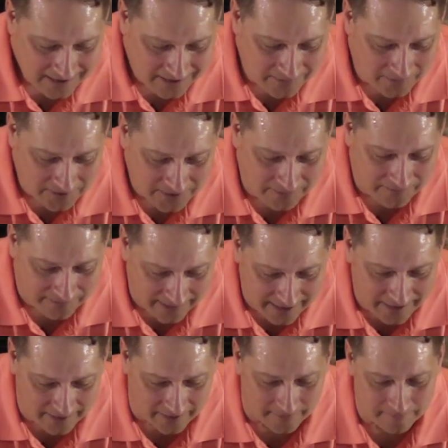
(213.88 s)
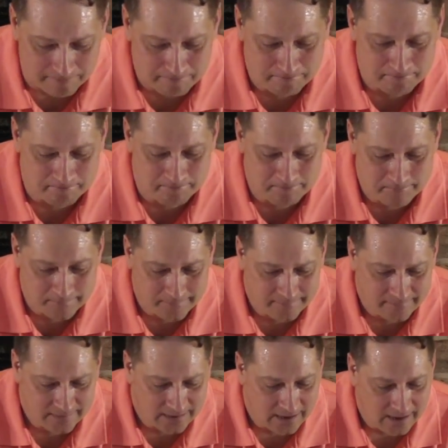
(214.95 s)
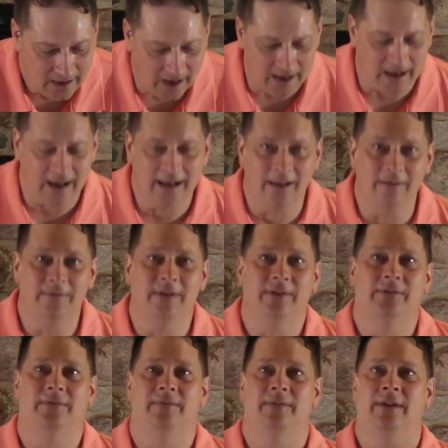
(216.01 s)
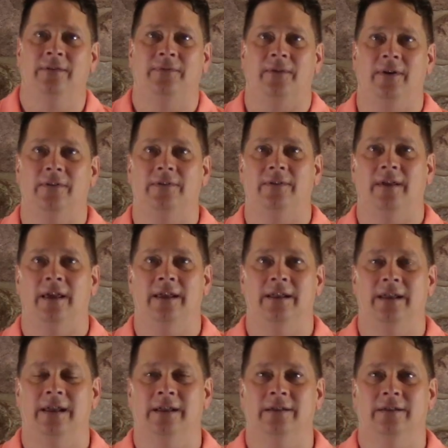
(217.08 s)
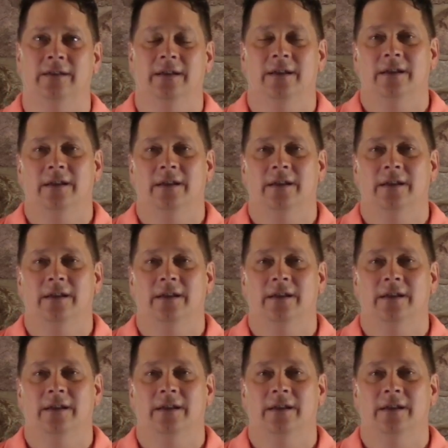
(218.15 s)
You fit here. I love this verse in